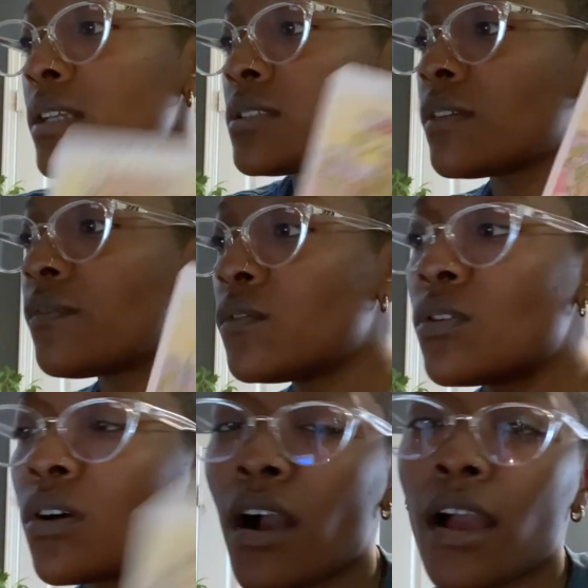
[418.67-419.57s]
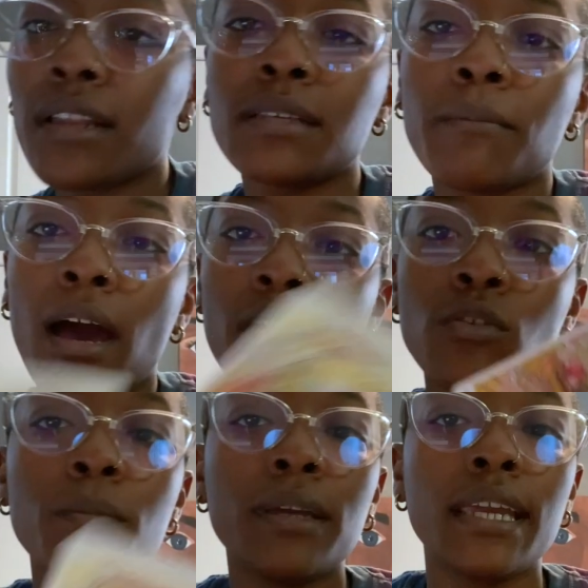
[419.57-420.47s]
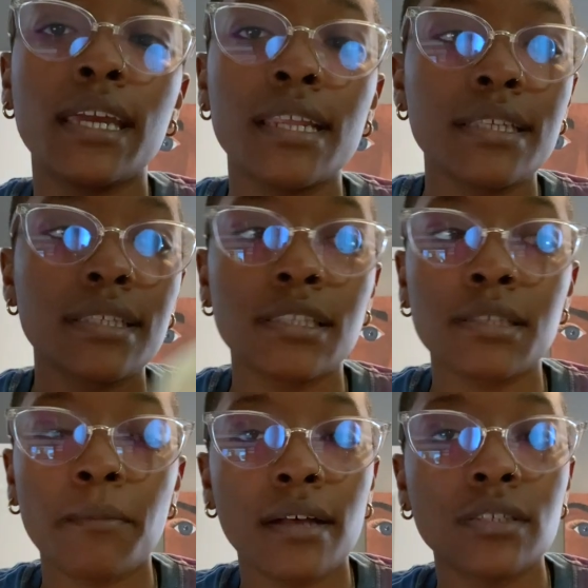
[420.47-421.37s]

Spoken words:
so the Fool card is about new beginnings. It's about